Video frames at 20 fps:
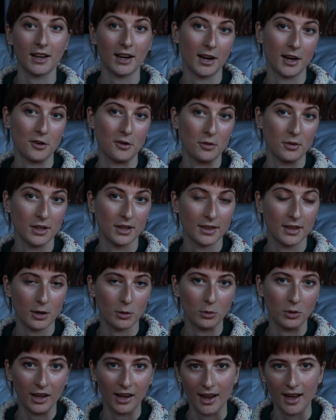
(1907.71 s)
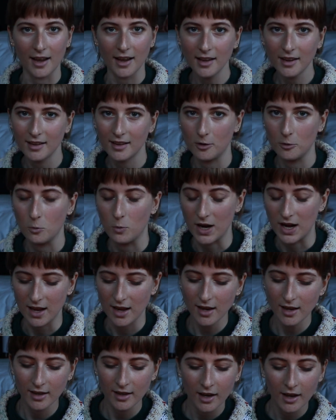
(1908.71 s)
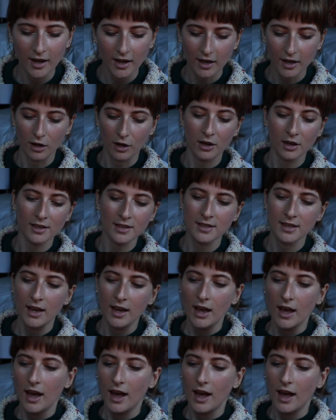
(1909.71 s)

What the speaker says: that I know that they will like and wear a lot.